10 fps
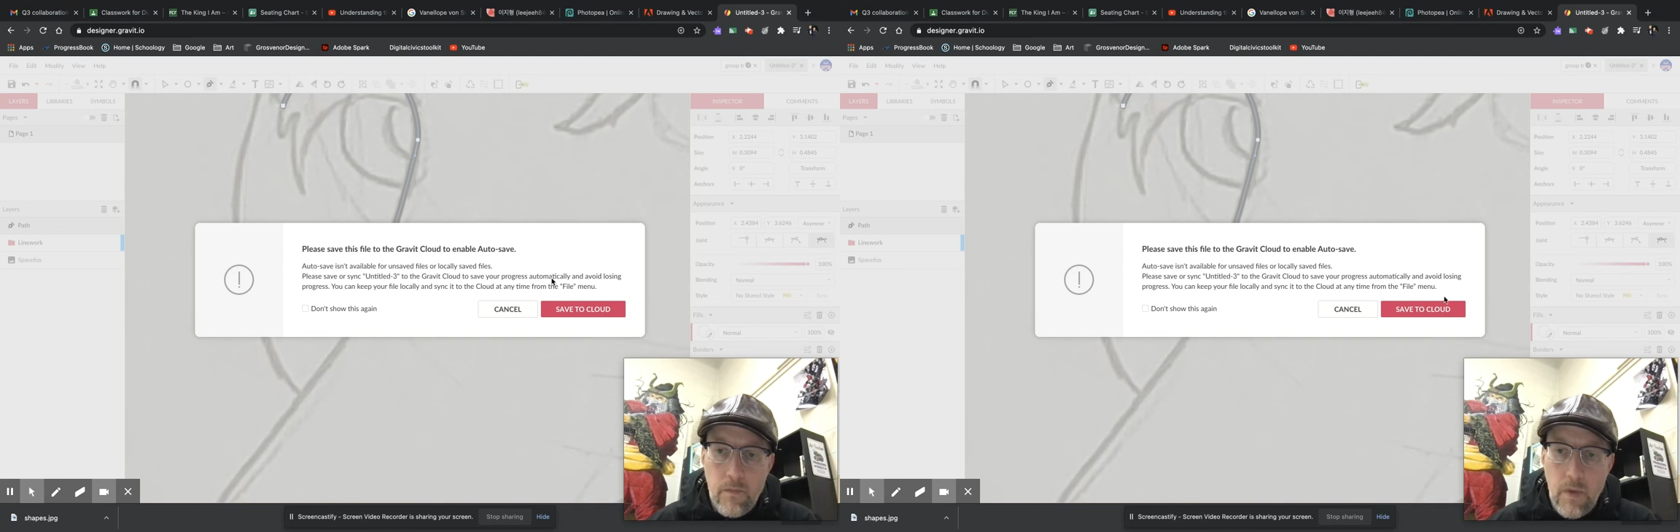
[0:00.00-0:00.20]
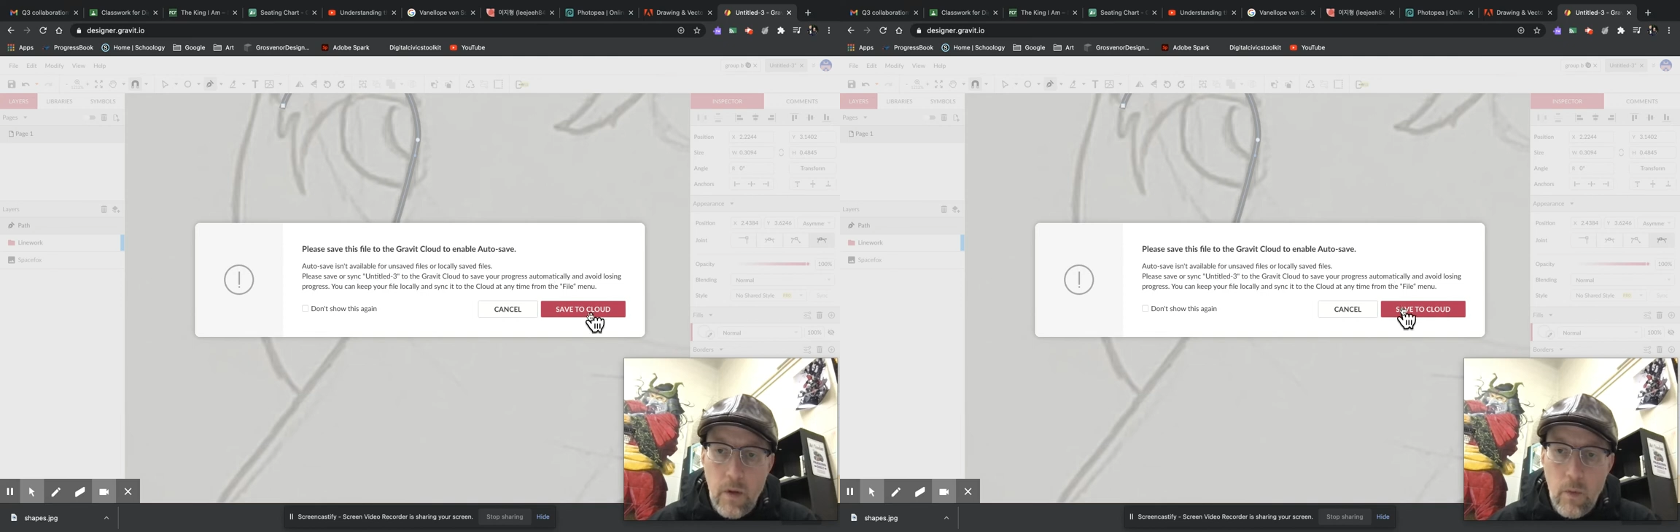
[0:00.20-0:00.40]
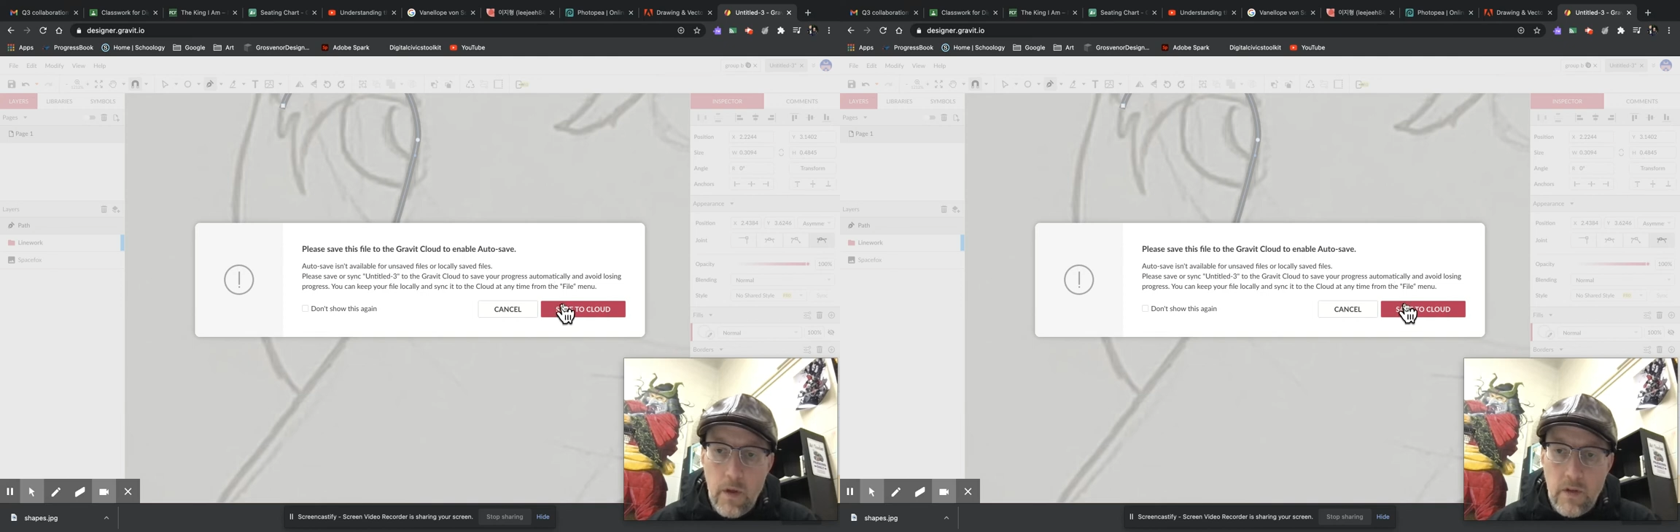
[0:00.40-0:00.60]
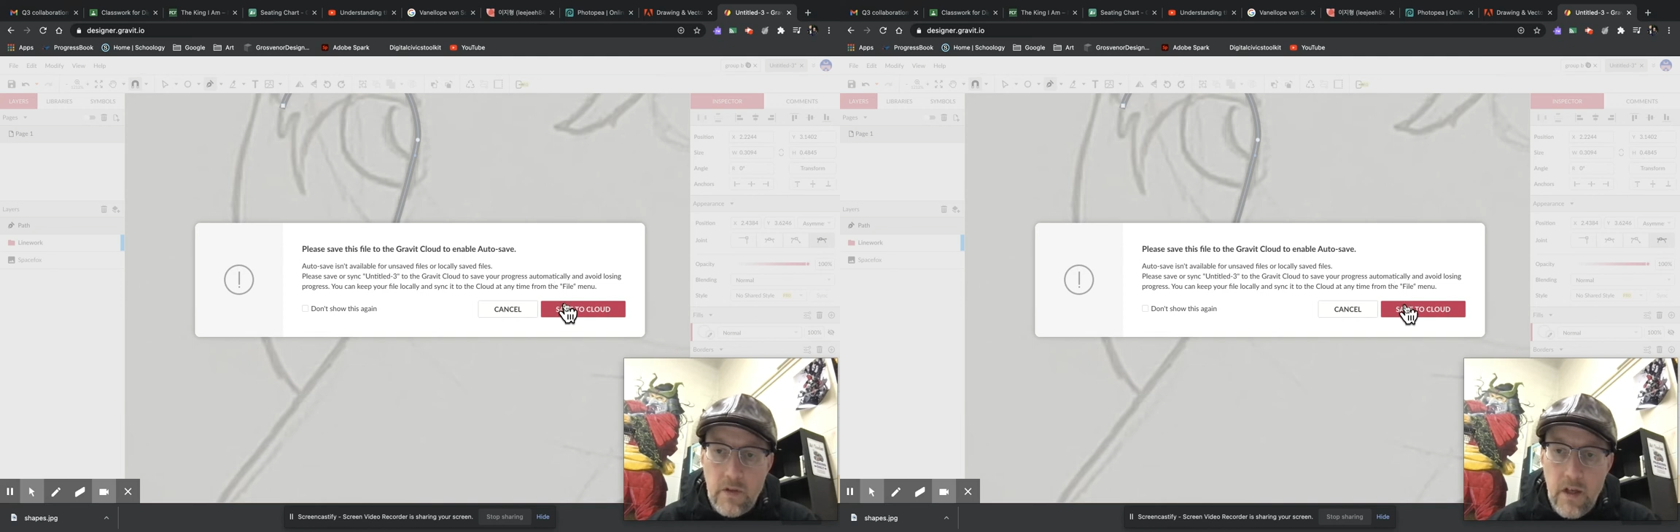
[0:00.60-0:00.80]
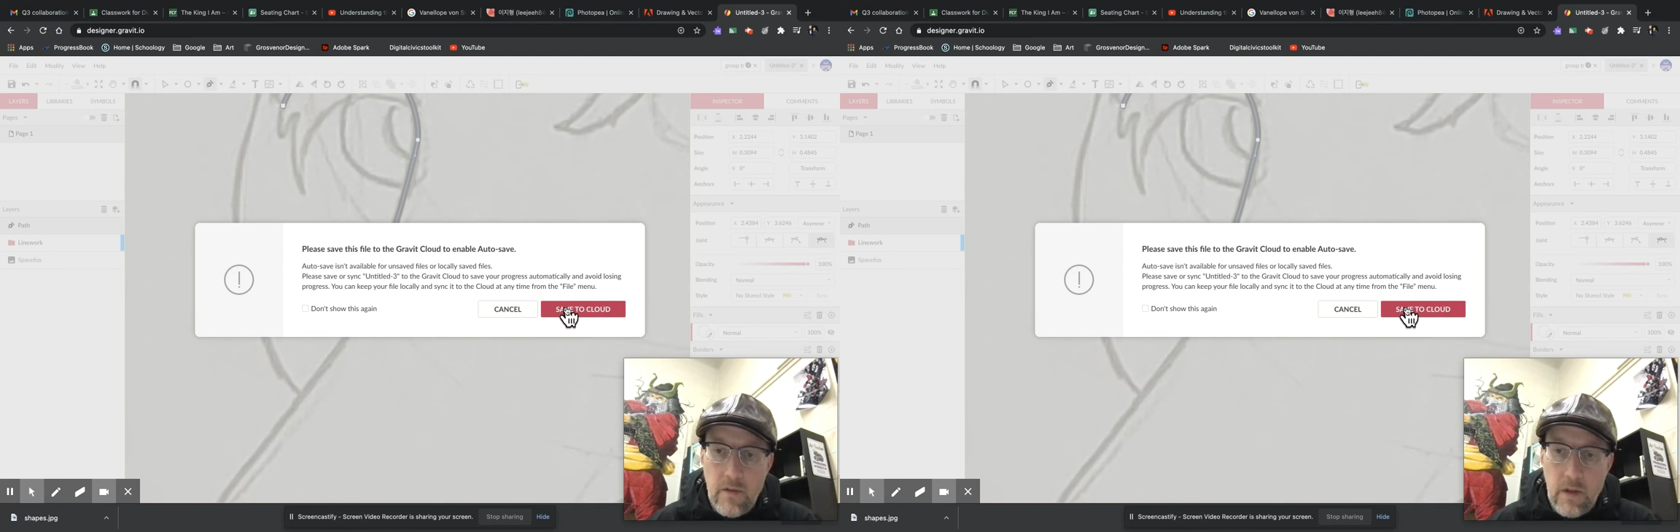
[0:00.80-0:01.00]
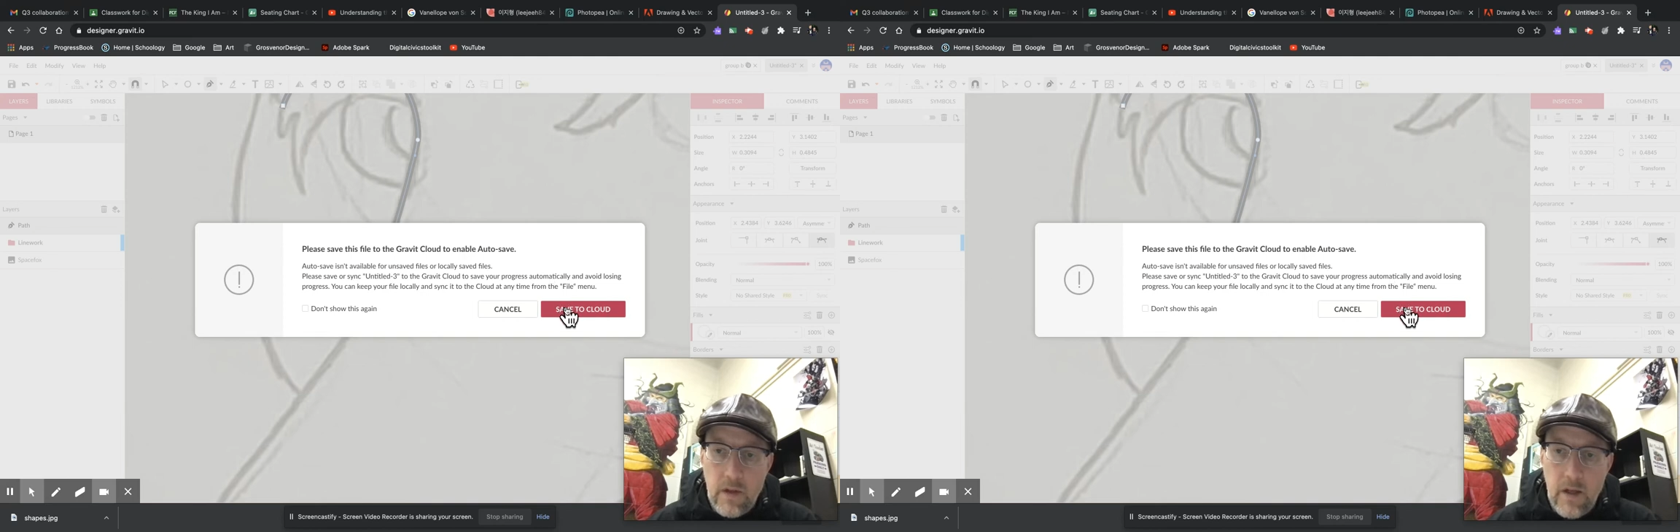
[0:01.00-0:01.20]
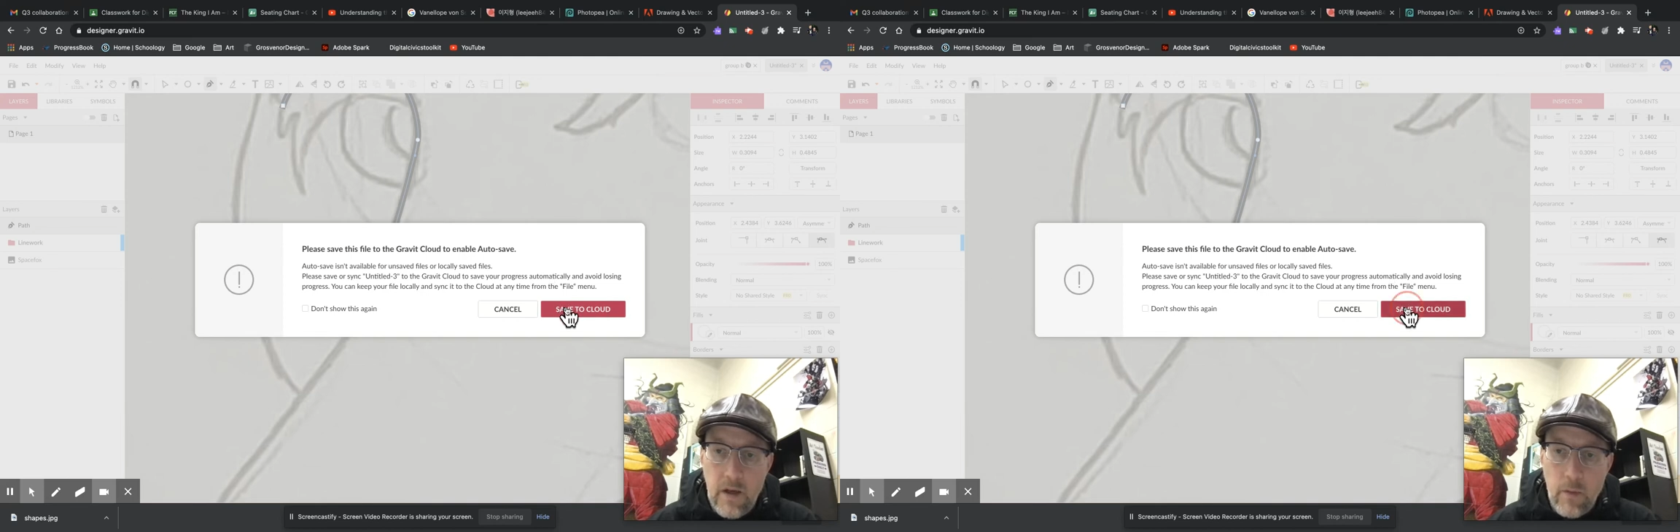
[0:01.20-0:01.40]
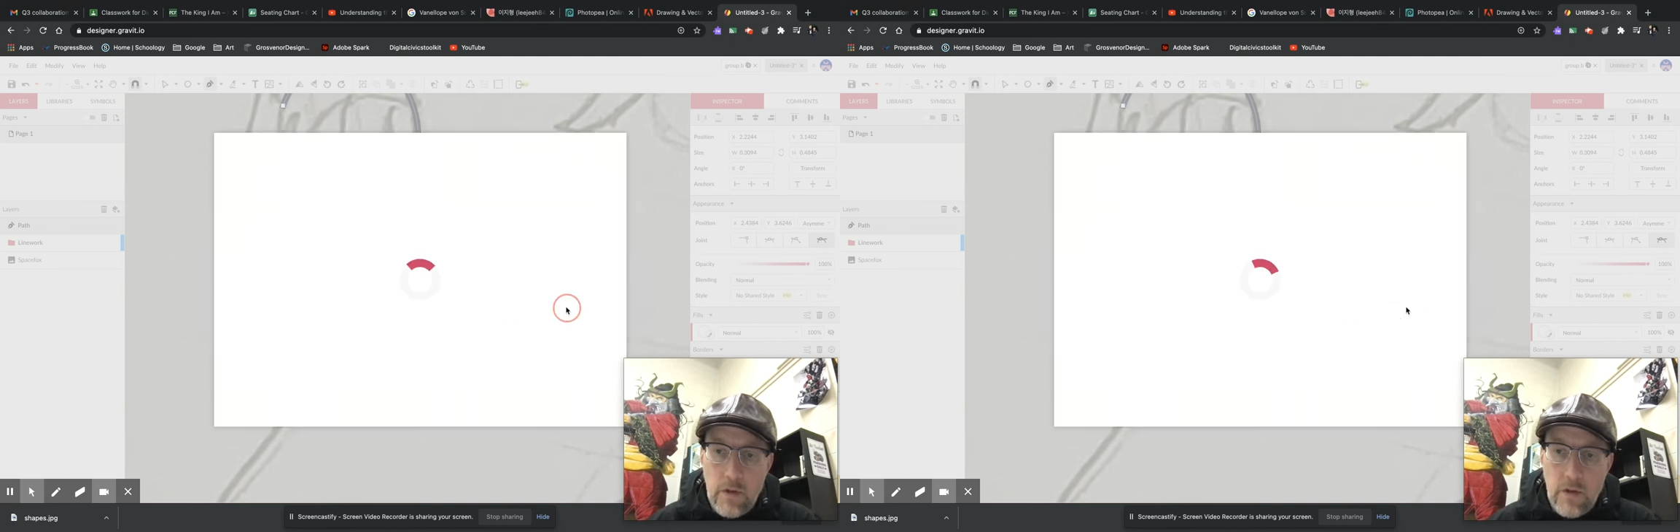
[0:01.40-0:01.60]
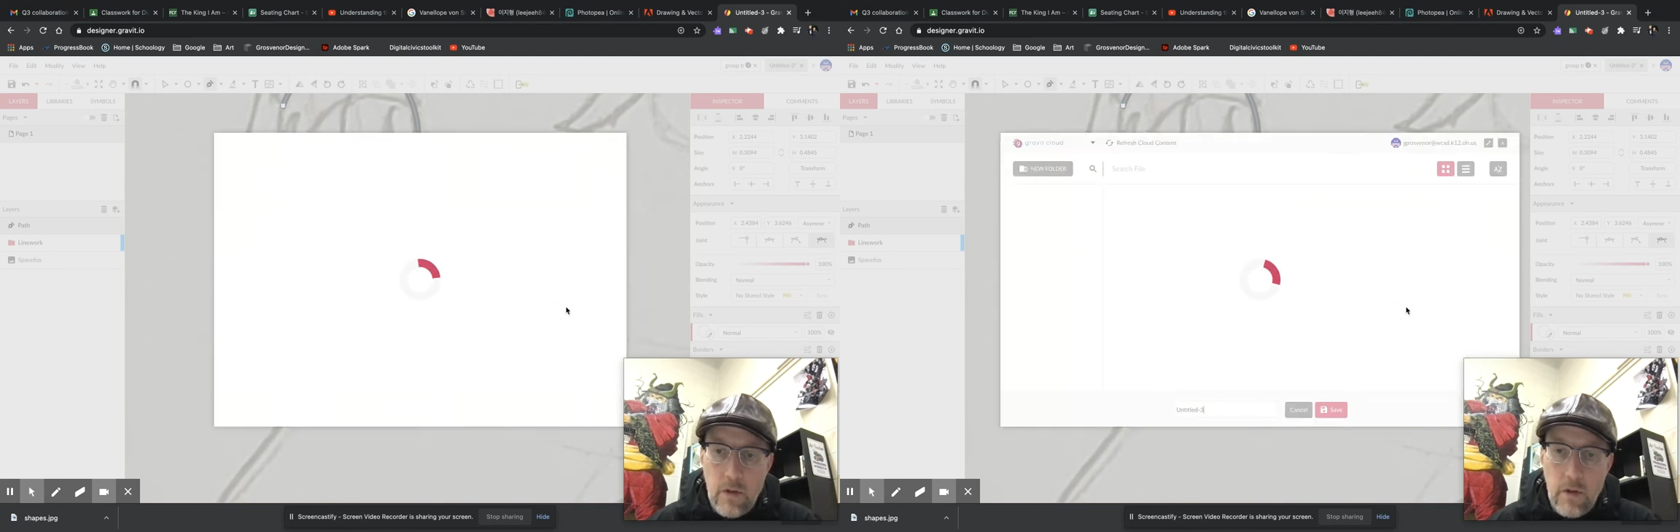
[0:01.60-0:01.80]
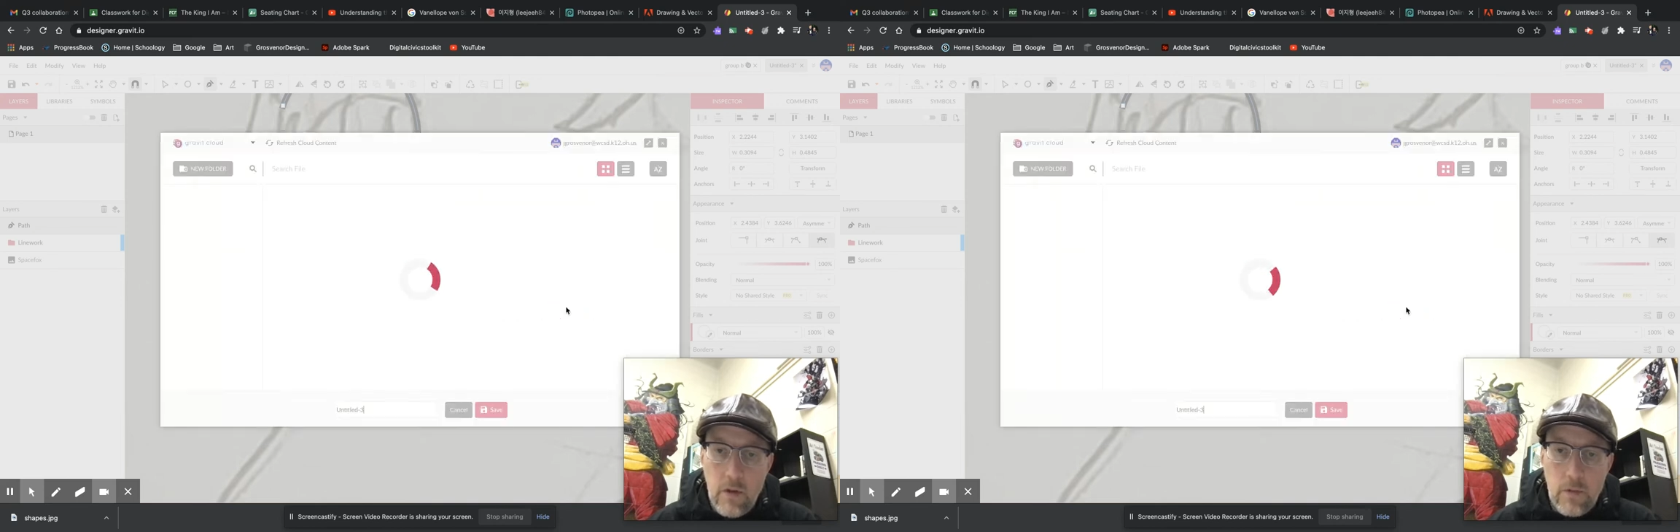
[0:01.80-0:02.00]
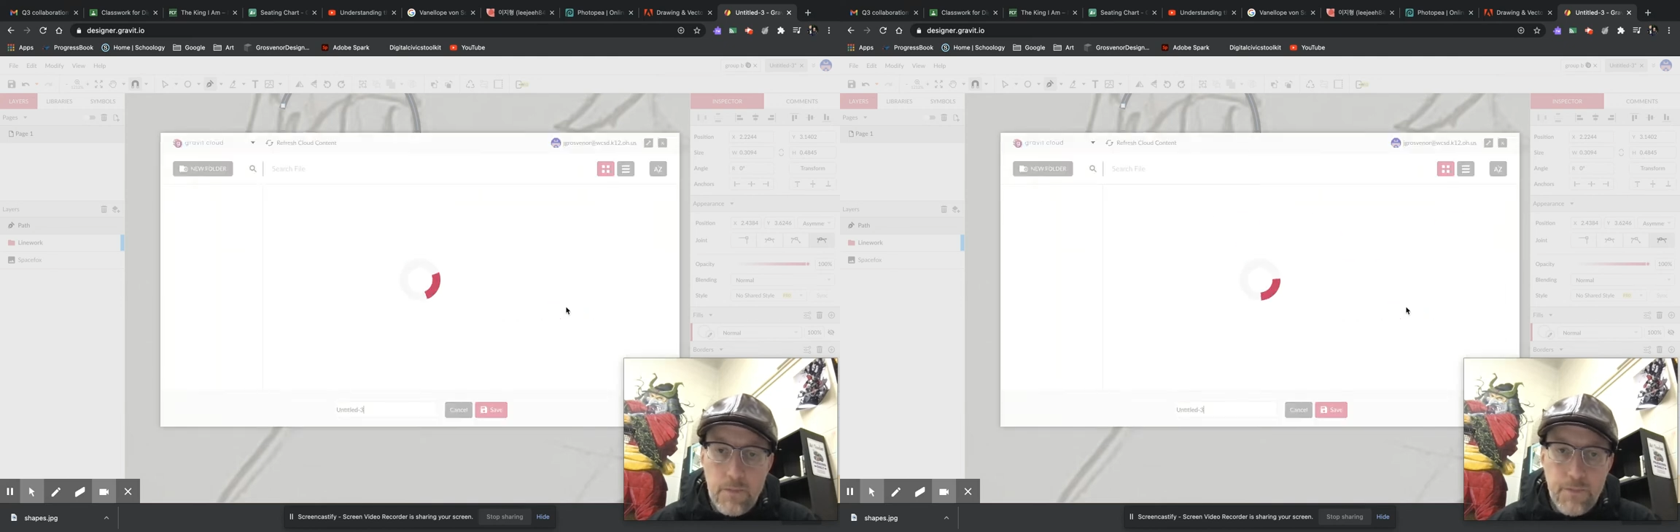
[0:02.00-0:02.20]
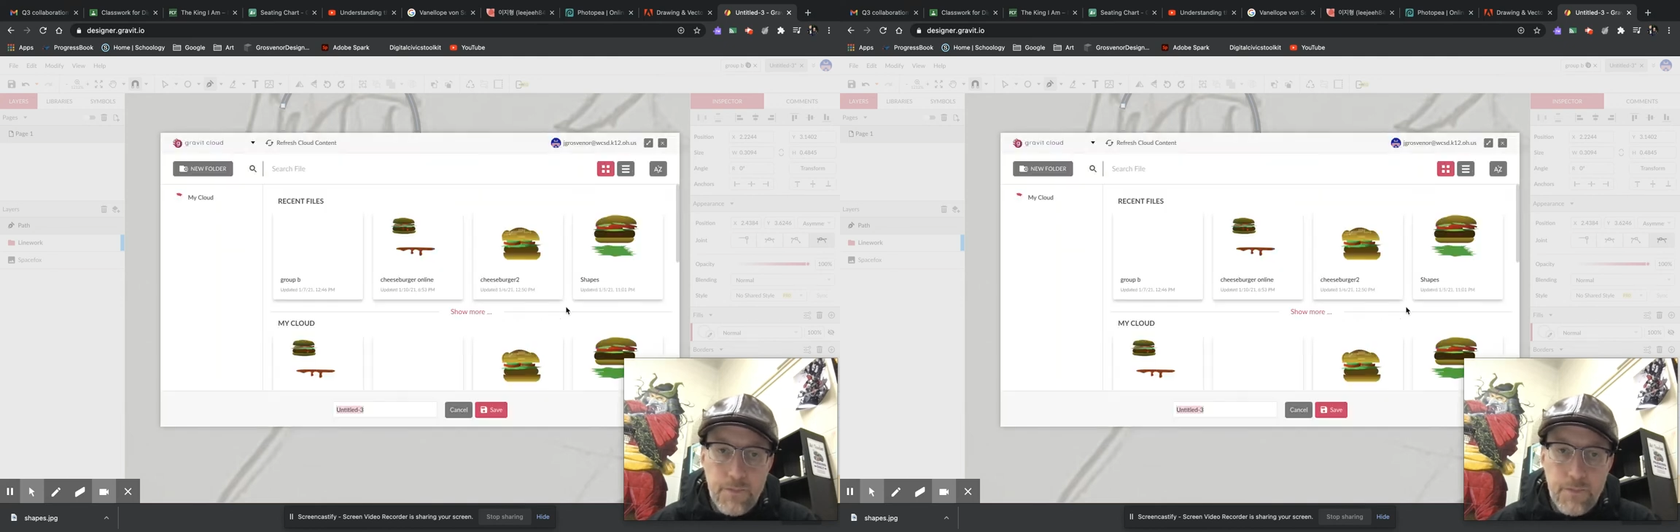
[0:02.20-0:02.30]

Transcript: We want to save to cloud? We sure do.